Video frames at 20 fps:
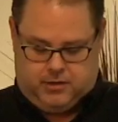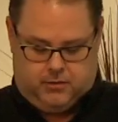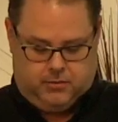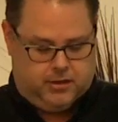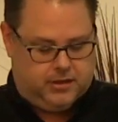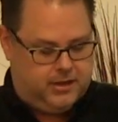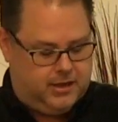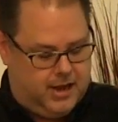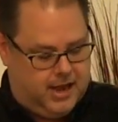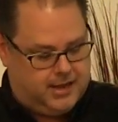and
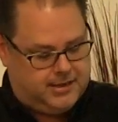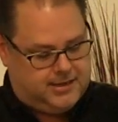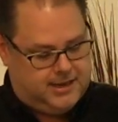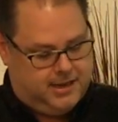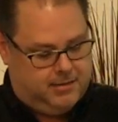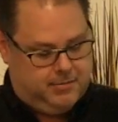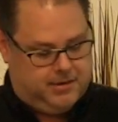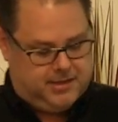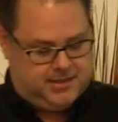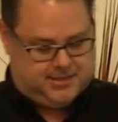doeth it not, to
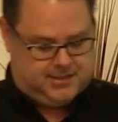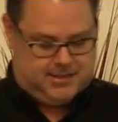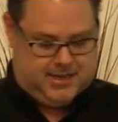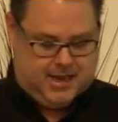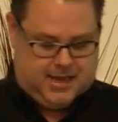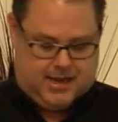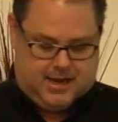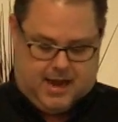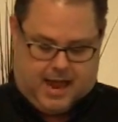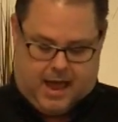him it is
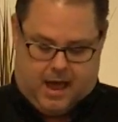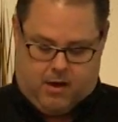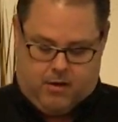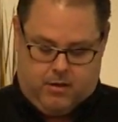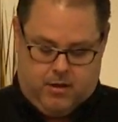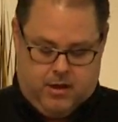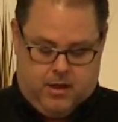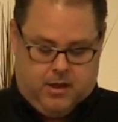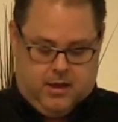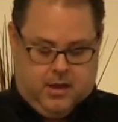sin. Now,
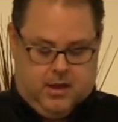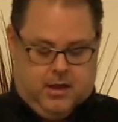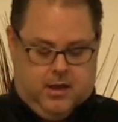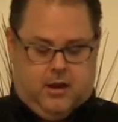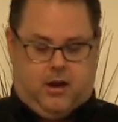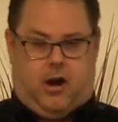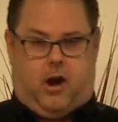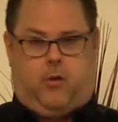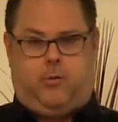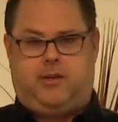
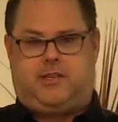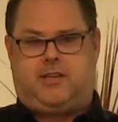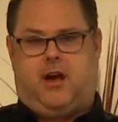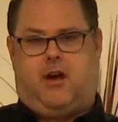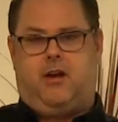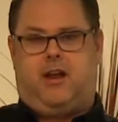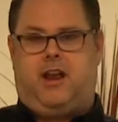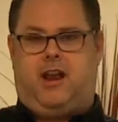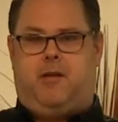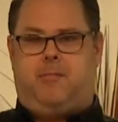are we
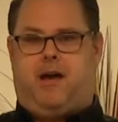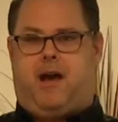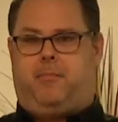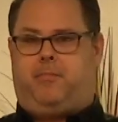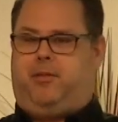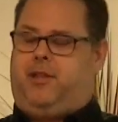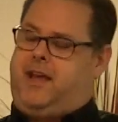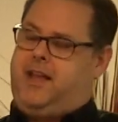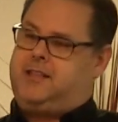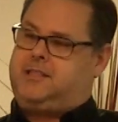talking about
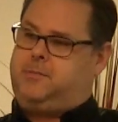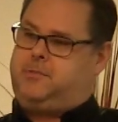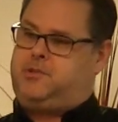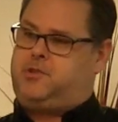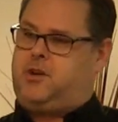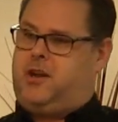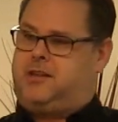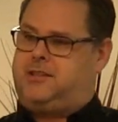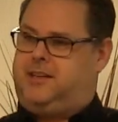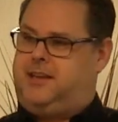plans
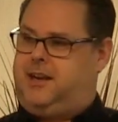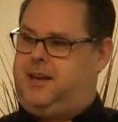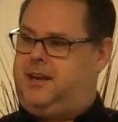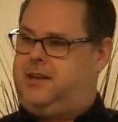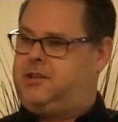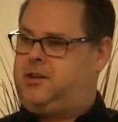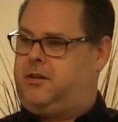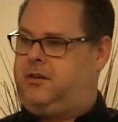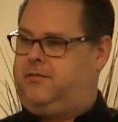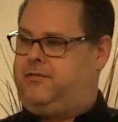obstructing
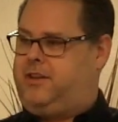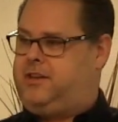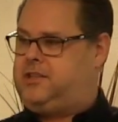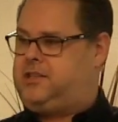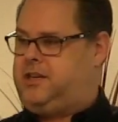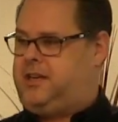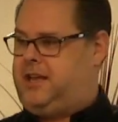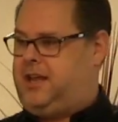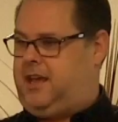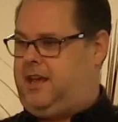eternal
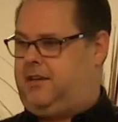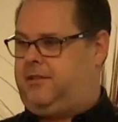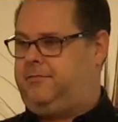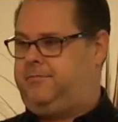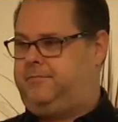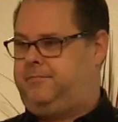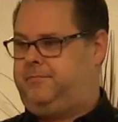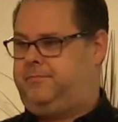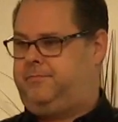vision again?